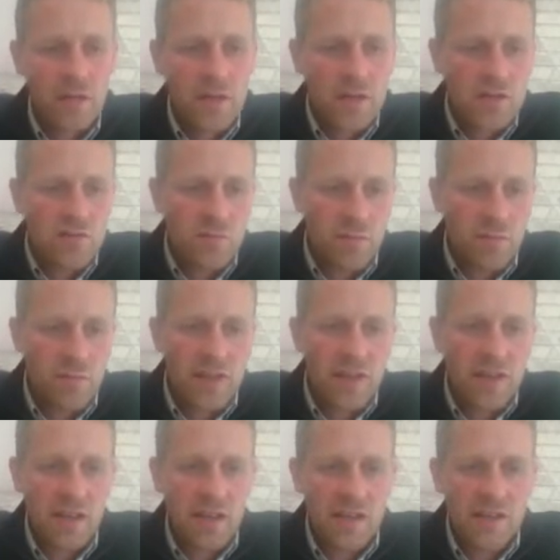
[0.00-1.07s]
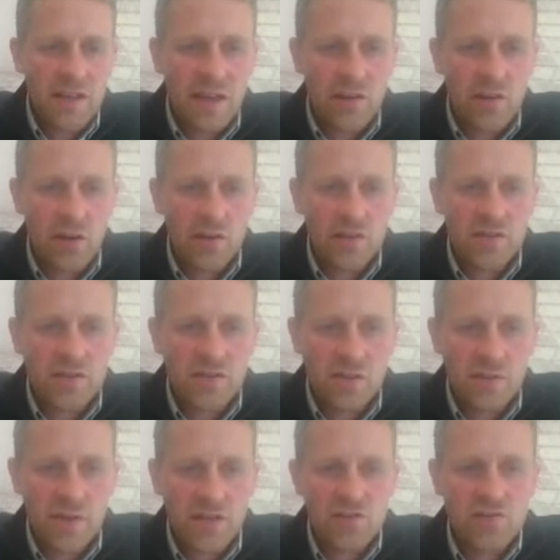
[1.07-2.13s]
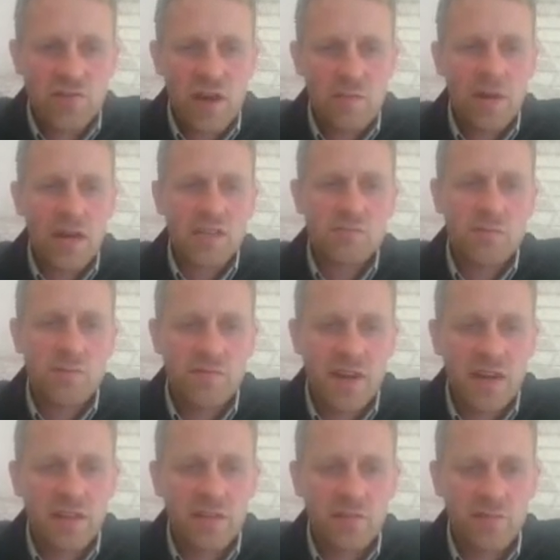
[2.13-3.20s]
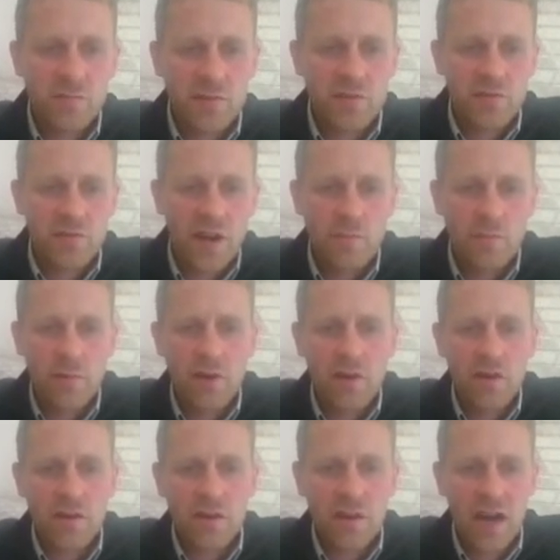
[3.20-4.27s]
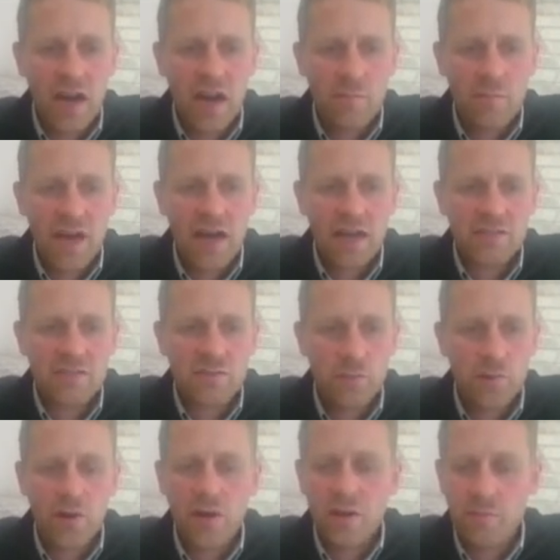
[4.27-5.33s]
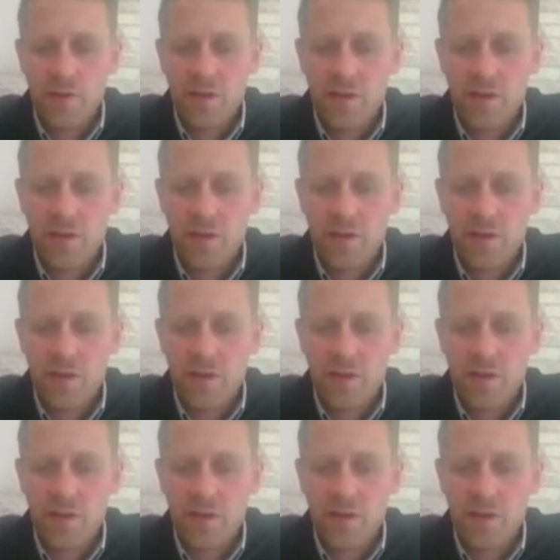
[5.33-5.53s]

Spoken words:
We've been really clear that in order to extract maximum value from this framework, it has to work and be